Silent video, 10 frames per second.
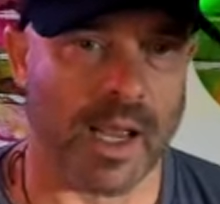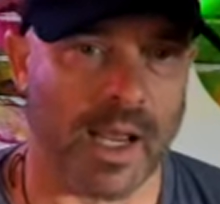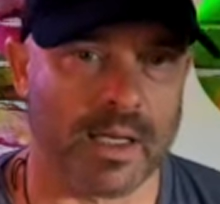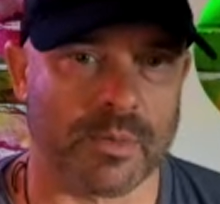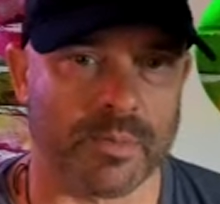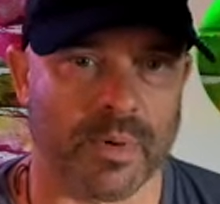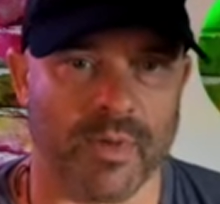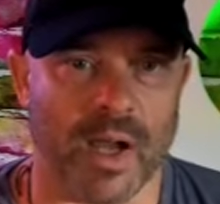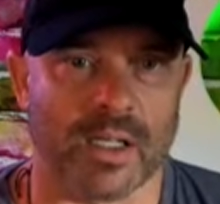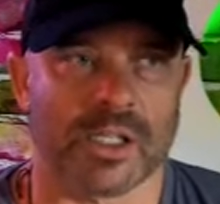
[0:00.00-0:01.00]
and
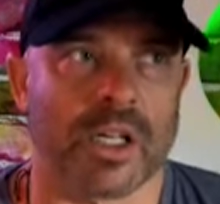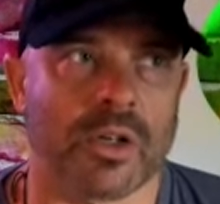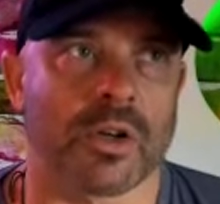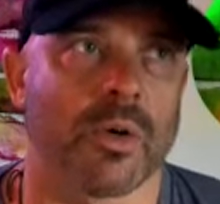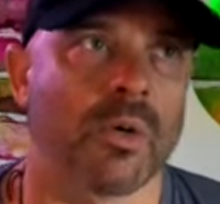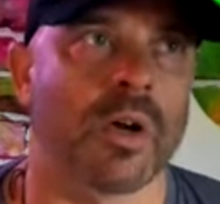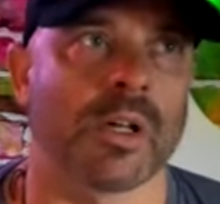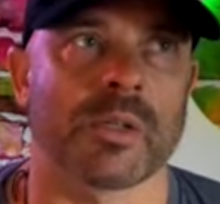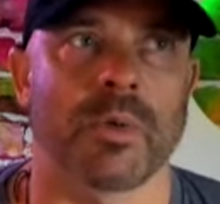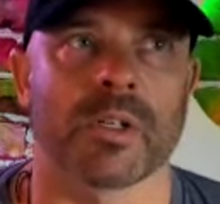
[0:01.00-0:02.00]
provide such a cool
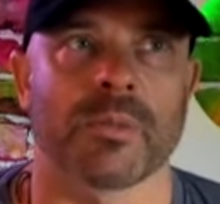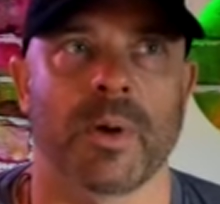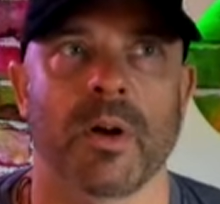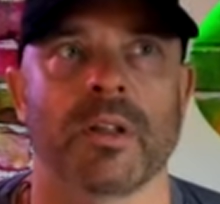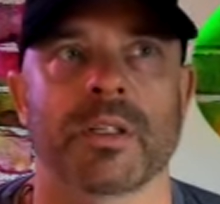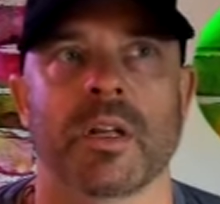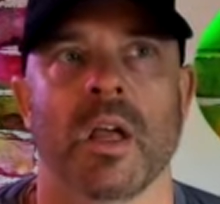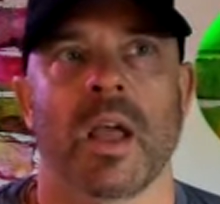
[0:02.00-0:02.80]
customer experience.